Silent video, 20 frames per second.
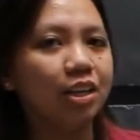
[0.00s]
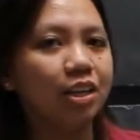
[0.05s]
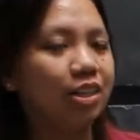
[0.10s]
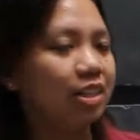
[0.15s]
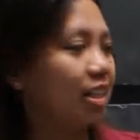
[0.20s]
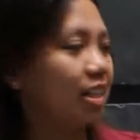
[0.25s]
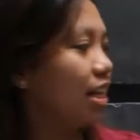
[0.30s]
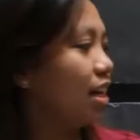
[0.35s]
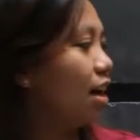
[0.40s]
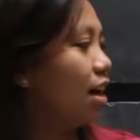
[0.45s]

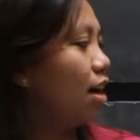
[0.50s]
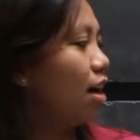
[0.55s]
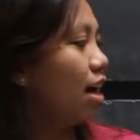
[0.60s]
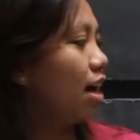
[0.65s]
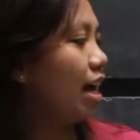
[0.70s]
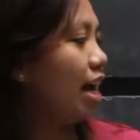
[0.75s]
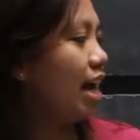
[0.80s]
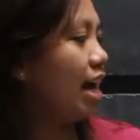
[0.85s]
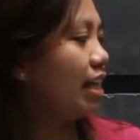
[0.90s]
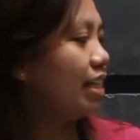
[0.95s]
Using an
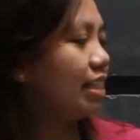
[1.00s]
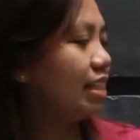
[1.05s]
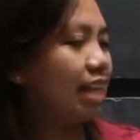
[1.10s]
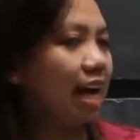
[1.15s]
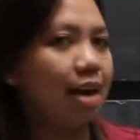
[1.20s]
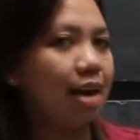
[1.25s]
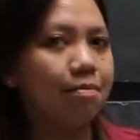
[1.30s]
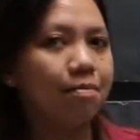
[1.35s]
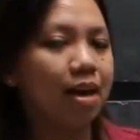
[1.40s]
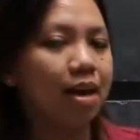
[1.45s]

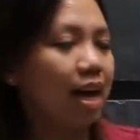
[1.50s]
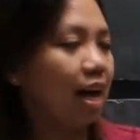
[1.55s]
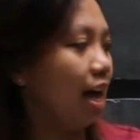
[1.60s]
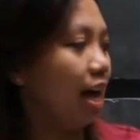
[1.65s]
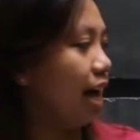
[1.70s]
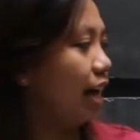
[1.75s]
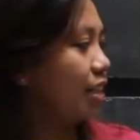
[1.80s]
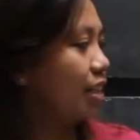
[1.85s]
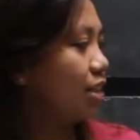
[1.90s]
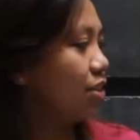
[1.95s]
enzyme,
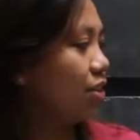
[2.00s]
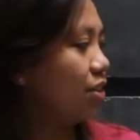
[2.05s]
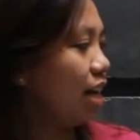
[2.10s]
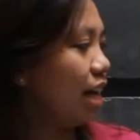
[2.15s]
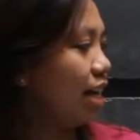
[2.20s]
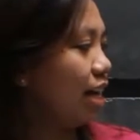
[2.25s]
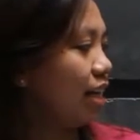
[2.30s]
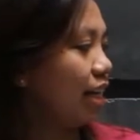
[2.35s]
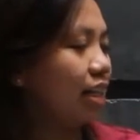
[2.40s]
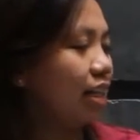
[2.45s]

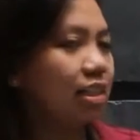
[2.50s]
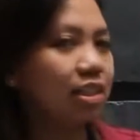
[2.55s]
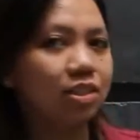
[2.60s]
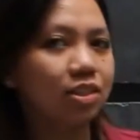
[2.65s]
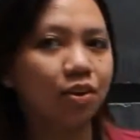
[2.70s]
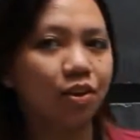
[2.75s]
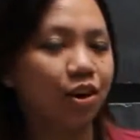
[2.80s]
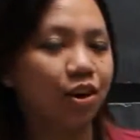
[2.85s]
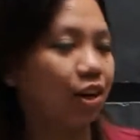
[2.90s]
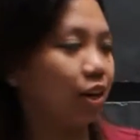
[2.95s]
hexokinase
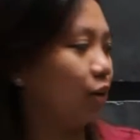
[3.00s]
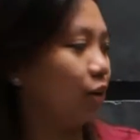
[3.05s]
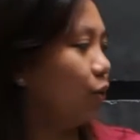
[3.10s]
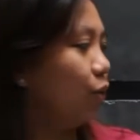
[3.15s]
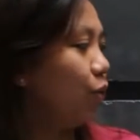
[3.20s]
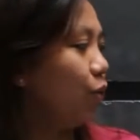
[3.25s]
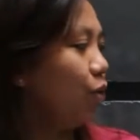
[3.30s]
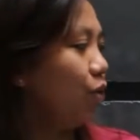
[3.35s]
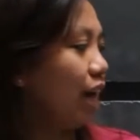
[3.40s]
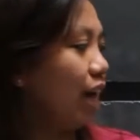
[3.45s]
or
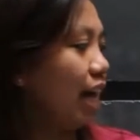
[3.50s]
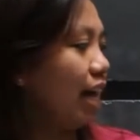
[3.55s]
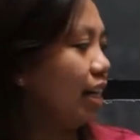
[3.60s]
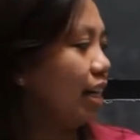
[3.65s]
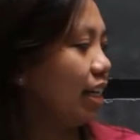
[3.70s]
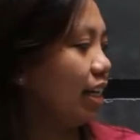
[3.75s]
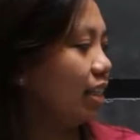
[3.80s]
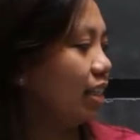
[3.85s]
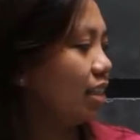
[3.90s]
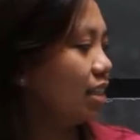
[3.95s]

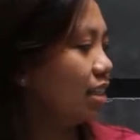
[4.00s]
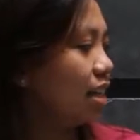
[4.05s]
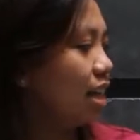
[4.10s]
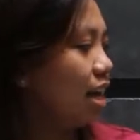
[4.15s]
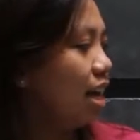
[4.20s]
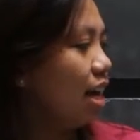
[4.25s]
glucokinase,